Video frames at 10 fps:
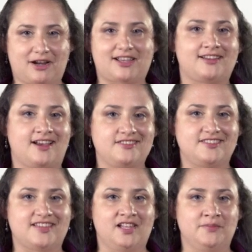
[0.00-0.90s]
recognize
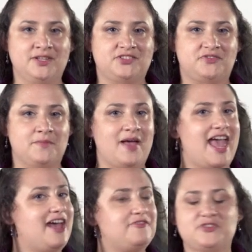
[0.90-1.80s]
these elements from
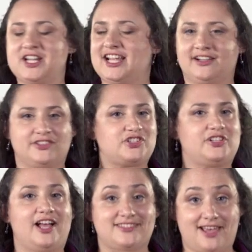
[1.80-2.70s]
every English
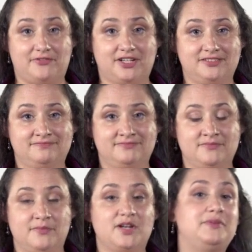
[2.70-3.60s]
class ever.
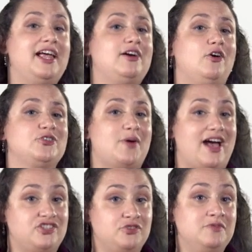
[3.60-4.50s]
But a play also
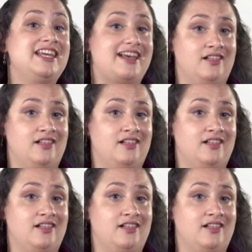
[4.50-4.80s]
has unique